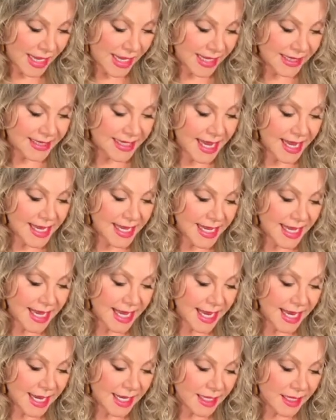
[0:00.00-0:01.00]
Take
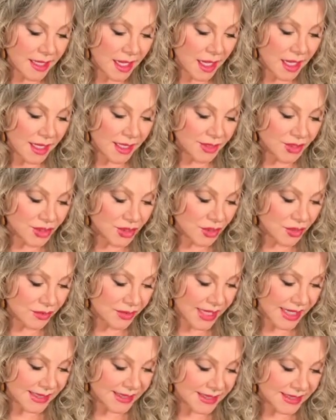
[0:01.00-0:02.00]
heed unto
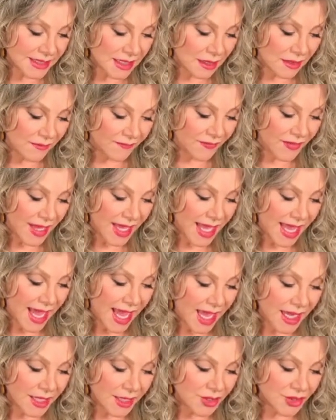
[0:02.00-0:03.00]
thyself
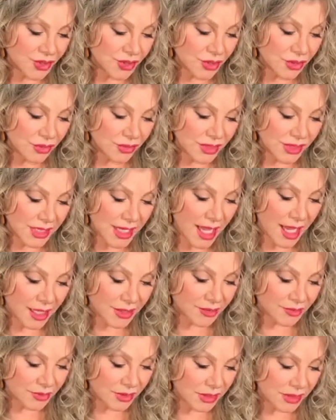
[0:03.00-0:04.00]
and unto the
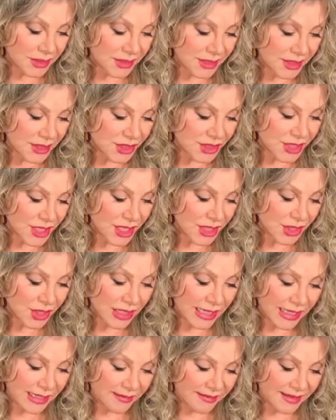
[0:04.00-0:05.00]
doctrine. Continue
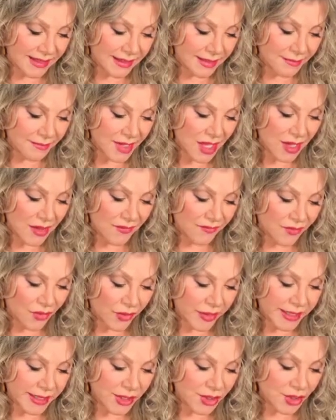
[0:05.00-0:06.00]
in them, for
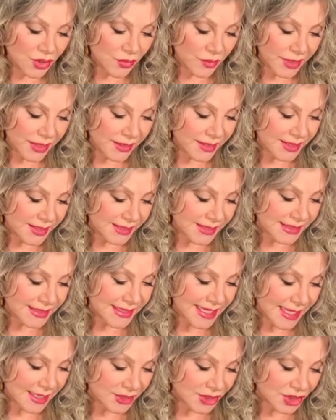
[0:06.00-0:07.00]
in doing this
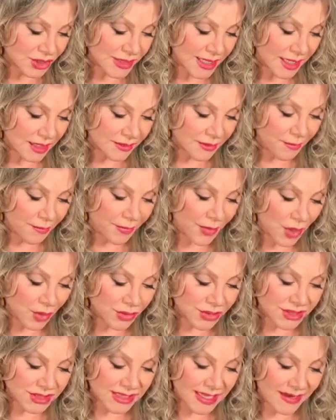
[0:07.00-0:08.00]
thou shalt both
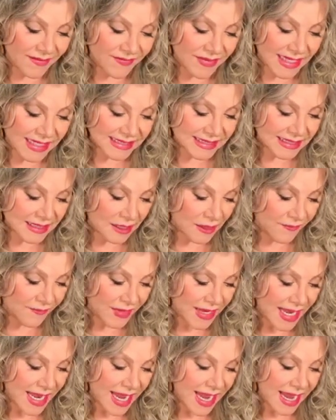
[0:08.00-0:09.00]
save thyself
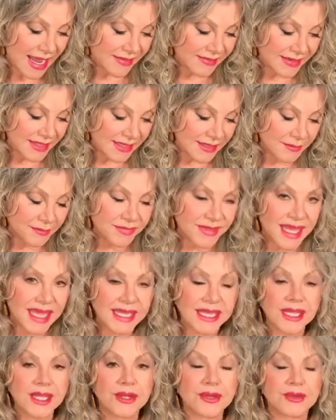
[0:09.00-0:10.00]
and them that
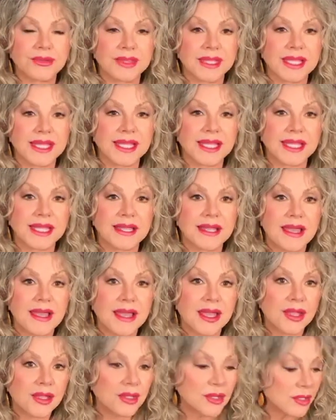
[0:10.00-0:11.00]
hear thee."
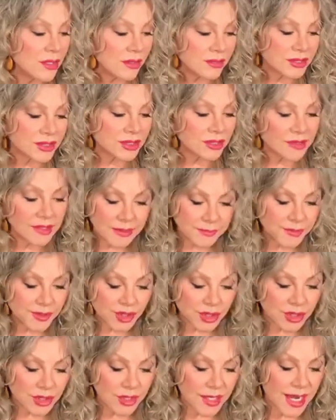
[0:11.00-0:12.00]
You know, the
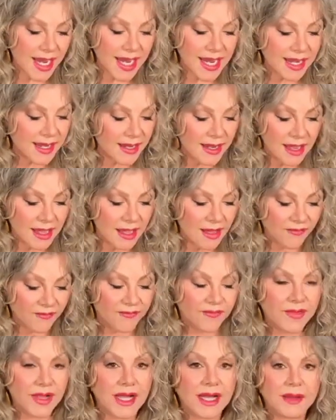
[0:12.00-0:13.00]
scripture and
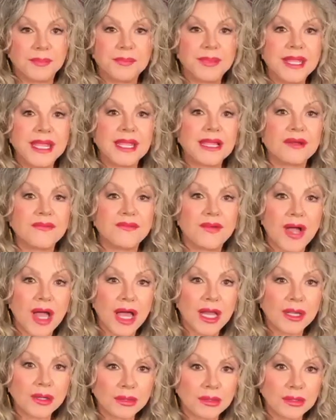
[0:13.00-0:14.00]
being a
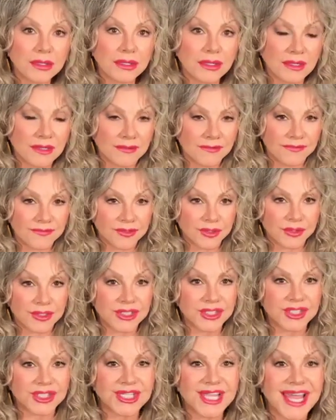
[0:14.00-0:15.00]
follower of
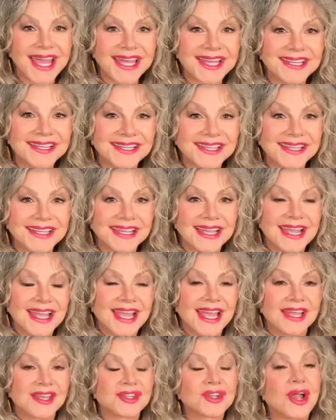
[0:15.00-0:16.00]
Christianity,
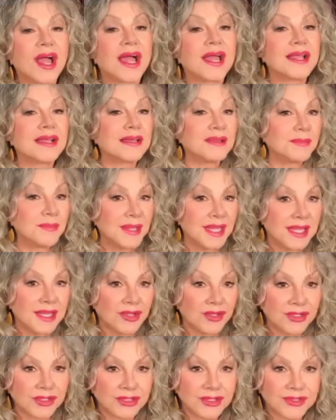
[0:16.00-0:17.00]
trying to be a
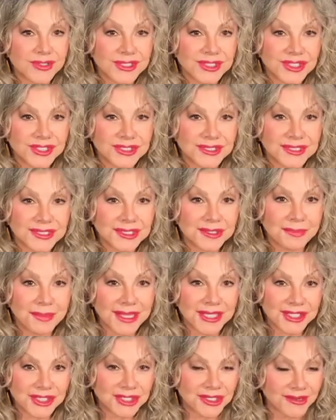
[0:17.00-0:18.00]
good Christian as
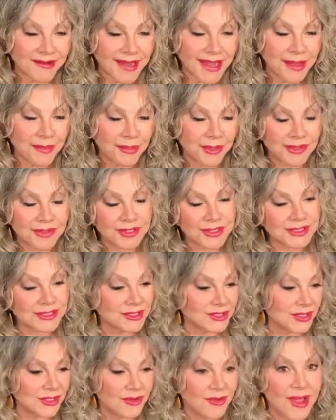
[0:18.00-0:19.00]
best you're able,
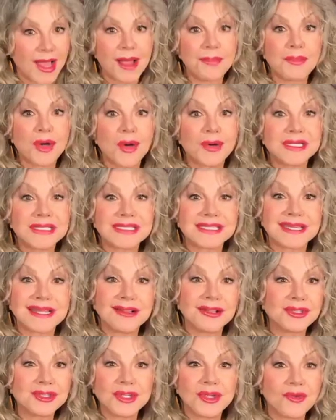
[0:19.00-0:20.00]
because, you know, I'm always
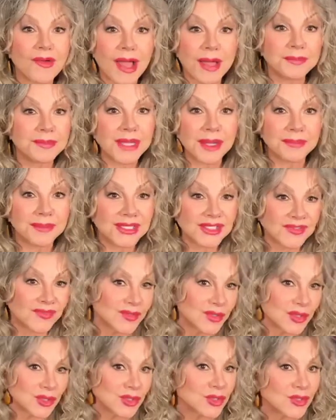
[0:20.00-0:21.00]
telling you I'm not much of a
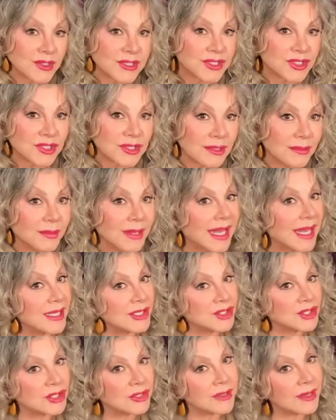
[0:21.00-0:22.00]
good Christian, but I
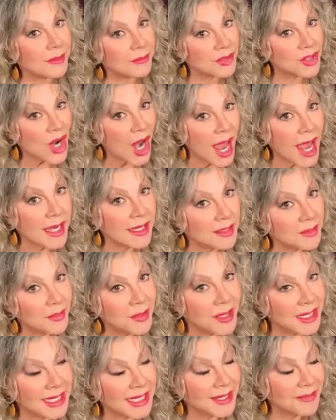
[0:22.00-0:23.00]
sure am trying to
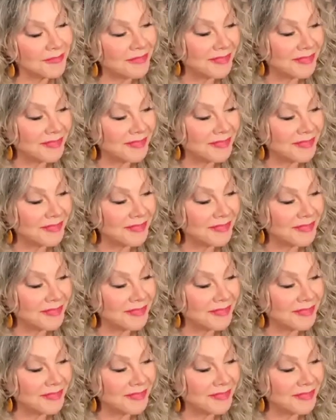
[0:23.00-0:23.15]
be.